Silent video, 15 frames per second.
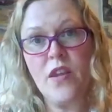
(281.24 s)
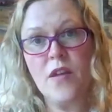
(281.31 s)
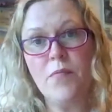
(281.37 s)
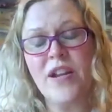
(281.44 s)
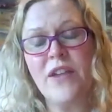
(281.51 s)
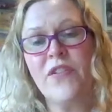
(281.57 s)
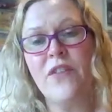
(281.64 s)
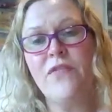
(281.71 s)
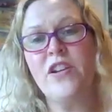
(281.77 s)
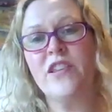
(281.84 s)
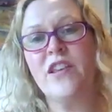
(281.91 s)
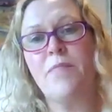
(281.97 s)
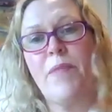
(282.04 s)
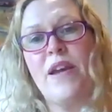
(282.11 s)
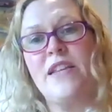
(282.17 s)
But I've given you
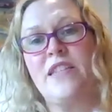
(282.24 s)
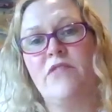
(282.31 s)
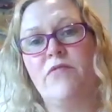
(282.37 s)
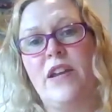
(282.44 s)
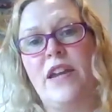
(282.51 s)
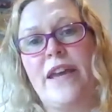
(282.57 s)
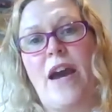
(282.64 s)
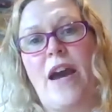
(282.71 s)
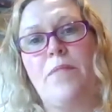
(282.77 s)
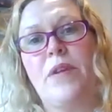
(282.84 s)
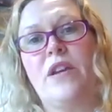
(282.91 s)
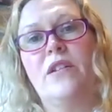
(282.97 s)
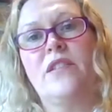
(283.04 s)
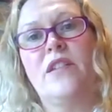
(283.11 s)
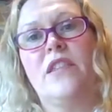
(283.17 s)
that basic recap
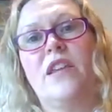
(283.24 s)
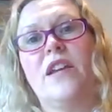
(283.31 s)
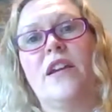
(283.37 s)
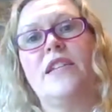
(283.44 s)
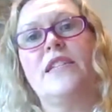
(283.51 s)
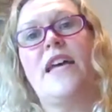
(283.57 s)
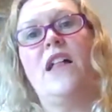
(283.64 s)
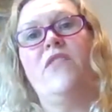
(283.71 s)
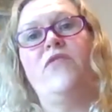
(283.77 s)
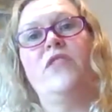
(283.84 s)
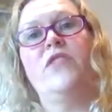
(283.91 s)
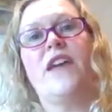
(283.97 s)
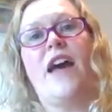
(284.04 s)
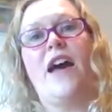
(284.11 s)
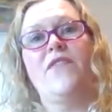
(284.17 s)
because I think it is
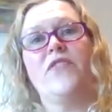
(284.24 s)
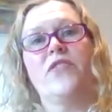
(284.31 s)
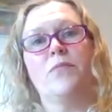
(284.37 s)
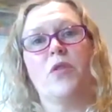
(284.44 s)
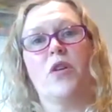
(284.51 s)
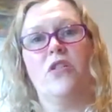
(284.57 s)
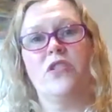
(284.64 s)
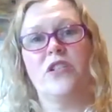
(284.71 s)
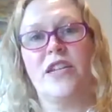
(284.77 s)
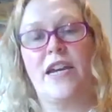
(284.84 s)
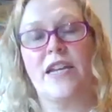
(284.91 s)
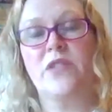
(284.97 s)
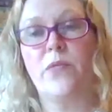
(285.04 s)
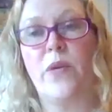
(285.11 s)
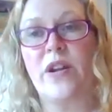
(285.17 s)
helpful to have some
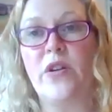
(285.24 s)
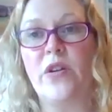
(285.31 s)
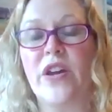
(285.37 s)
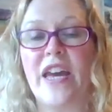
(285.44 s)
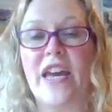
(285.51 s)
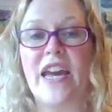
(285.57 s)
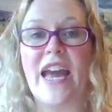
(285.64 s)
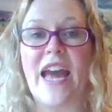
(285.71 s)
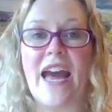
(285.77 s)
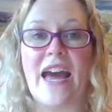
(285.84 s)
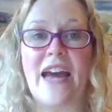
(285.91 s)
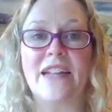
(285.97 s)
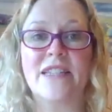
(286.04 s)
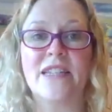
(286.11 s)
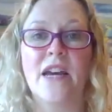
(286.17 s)
context when looking
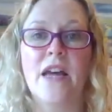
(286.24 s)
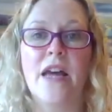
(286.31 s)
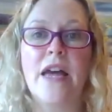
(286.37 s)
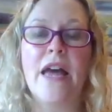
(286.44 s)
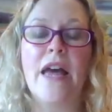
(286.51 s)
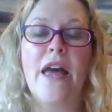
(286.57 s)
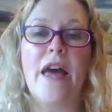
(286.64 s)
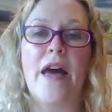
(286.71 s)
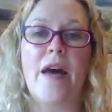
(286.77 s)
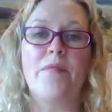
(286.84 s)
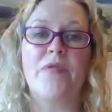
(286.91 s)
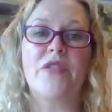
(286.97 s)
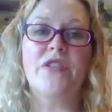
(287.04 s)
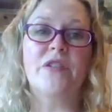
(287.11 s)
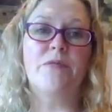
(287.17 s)
at
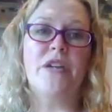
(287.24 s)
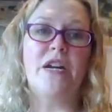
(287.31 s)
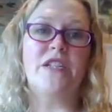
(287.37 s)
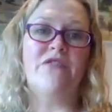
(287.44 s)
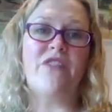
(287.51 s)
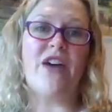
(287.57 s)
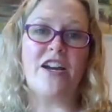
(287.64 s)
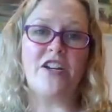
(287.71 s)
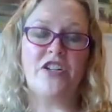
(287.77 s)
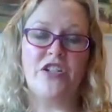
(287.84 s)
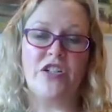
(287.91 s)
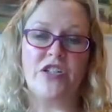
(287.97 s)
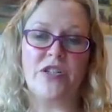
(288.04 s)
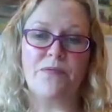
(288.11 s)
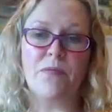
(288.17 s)
the subject of
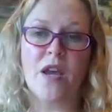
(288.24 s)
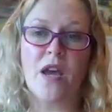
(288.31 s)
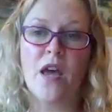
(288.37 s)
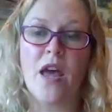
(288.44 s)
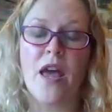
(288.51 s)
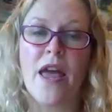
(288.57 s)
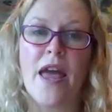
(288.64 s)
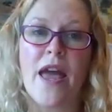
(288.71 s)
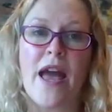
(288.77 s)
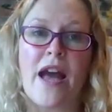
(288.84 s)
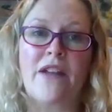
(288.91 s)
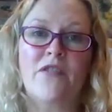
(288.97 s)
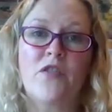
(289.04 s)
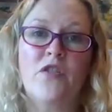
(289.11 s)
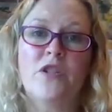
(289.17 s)
ashes.
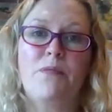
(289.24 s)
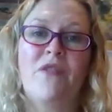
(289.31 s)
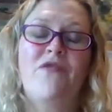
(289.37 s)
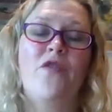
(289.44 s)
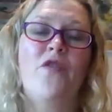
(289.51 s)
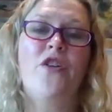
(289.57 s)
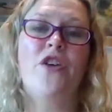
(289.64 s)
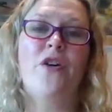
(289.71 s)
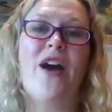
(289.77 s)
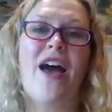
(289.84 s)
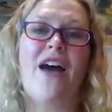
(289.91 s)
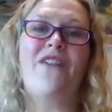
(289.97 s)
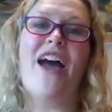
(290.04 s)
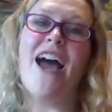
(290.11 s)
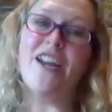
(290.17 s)
And of course, before you
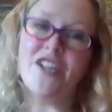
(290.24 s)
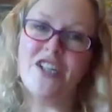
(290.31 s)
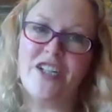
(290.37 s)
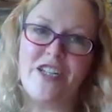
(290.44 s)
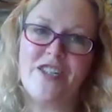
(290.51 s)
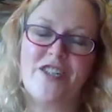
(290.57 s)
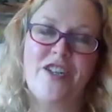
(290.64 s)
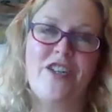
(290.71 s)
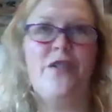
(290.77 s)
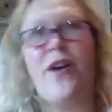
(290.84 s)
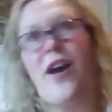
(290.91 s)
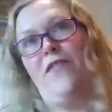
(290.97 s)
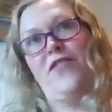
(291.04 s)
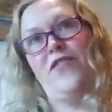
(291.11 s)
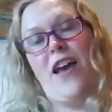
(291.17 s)
have ashes, you
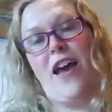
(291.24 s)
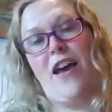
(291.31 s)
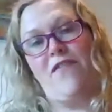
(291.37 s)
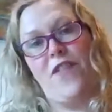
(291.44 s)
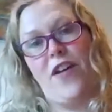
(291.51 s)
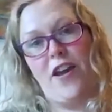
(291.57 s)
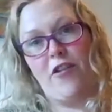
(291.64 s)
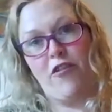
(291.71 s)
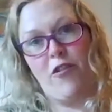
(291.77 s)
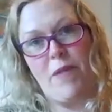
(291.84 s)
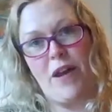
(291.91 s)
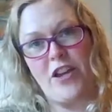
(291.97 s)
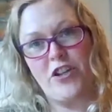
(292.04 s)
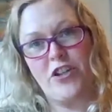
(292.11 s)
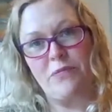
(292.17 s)
have to have a
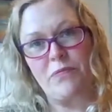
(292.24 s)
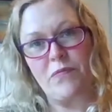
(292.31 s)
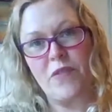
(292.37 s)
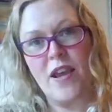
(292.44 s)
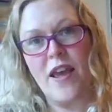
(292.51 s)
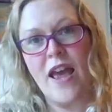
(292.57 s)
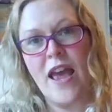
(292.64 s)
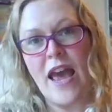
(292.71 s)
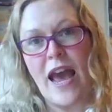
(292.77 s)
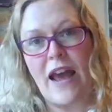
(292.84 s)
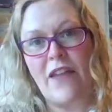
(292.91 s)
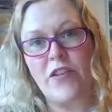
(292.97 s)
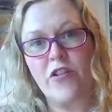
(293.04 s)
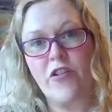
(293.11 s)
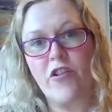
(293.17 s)
cremation.
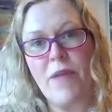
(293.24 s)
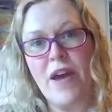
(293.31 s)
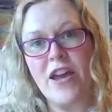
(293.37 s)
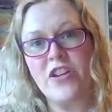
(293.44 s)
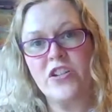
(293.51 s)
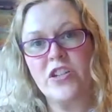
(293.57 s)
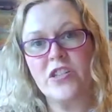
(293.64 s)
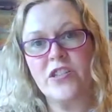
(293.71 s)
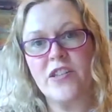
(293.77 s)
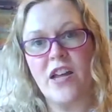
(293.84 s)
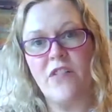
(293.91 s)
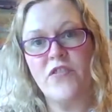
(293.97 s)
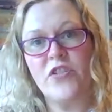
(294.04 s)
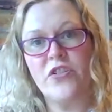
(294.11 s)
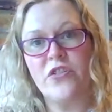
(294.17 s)
And the cremation
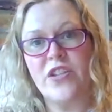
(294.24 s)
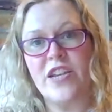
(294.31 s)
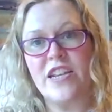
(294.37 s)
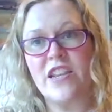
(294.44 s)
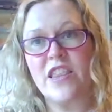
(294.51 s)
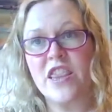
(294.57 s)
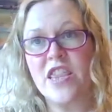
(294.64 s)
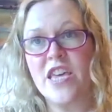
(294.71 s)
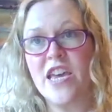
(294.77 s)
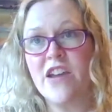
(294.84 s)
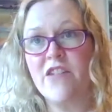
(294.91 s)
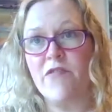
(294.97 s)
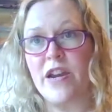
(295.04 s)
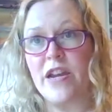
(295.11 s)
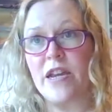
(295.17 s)
itself should, in
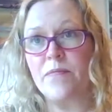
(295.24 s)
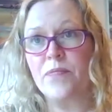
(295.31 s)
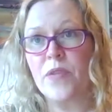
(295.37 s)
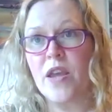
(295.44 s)
theory,